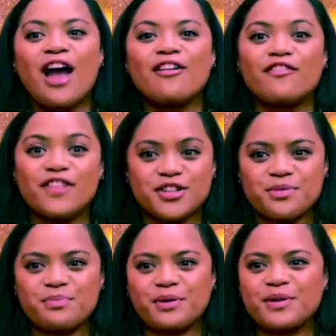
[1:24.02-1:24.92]

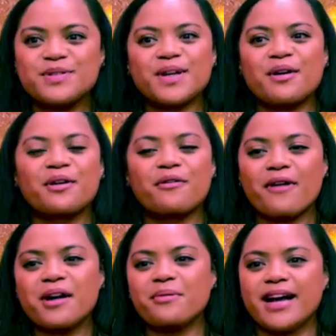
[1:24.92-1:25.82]
Vision boards are a
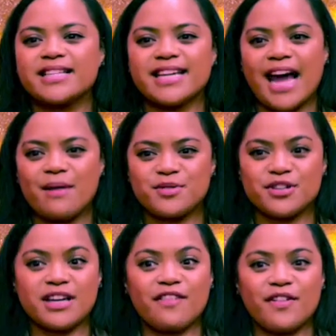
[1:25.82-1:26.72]
great way to capture
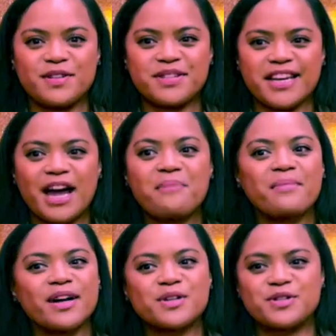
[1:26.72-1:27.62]
diversity
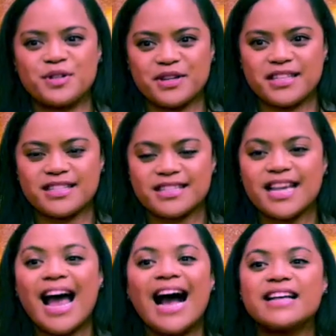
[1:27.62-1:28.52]
amongst students
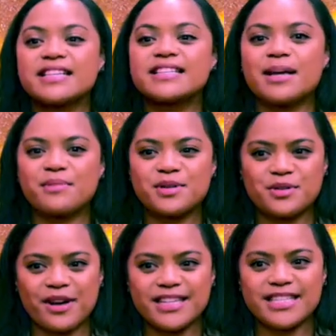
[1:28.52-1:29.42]
as it
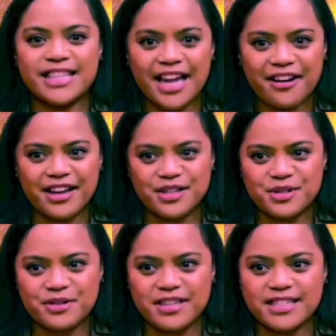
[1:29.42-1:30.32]
demonstrates their
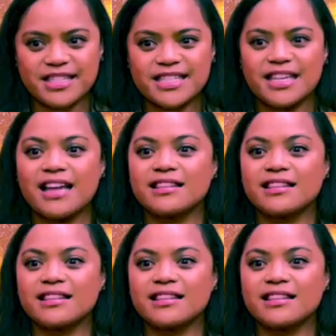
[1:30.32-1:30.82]
interests,